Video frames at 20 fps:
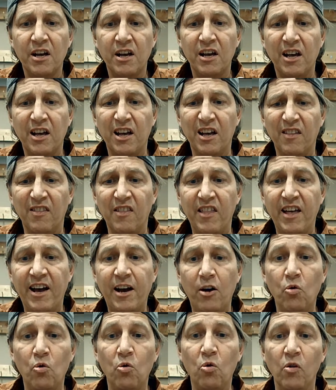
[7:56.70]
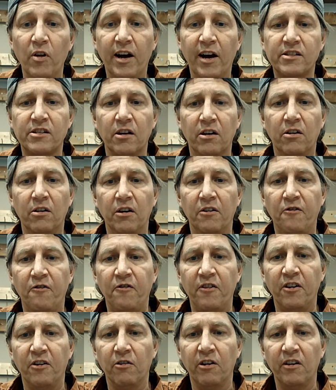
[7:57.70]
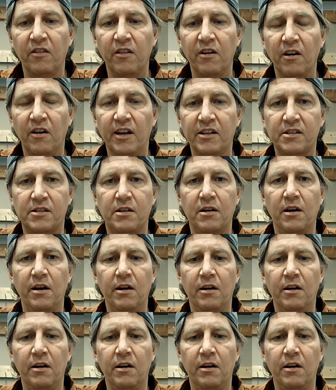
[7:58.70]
And that's a good fit right there. That's tight.